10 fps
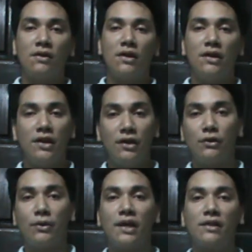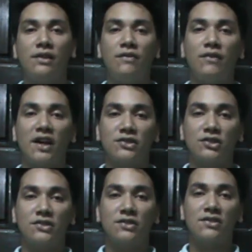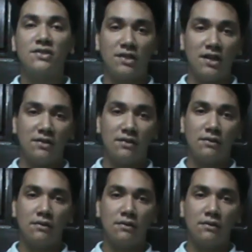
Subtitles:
an indirectly fascist state,